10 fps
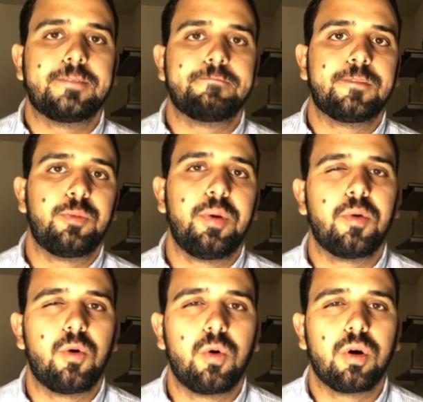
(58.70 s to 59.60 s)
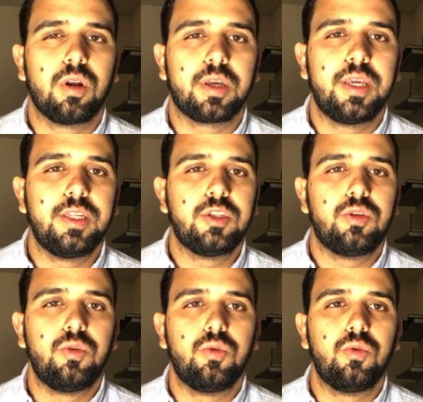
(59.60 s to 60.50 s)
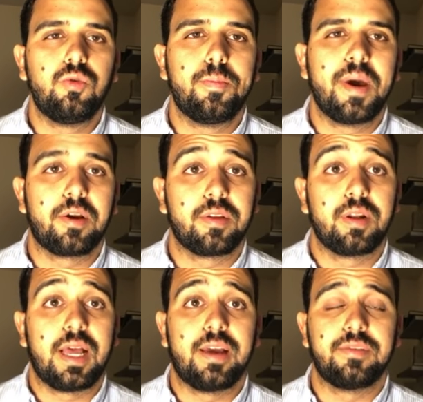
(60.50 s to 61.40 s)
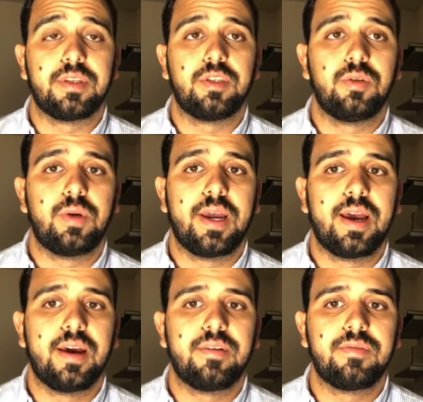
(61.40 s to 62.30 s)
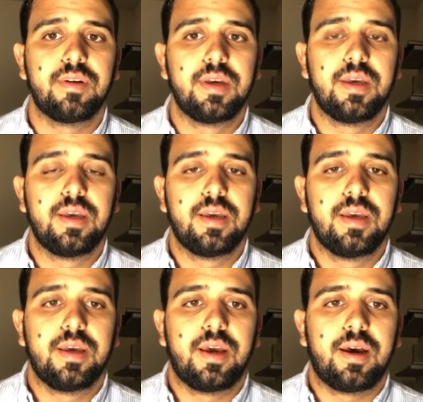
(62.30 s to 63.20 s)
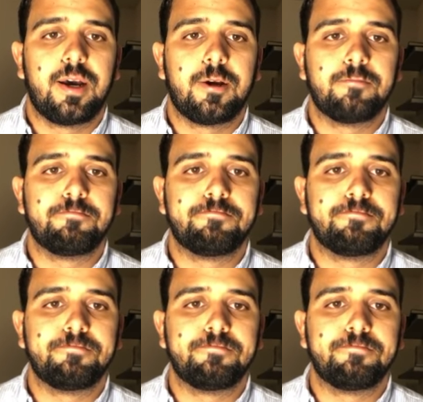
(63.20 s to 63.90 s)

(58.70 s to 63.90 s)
to people who are looking to better their lives and to have um,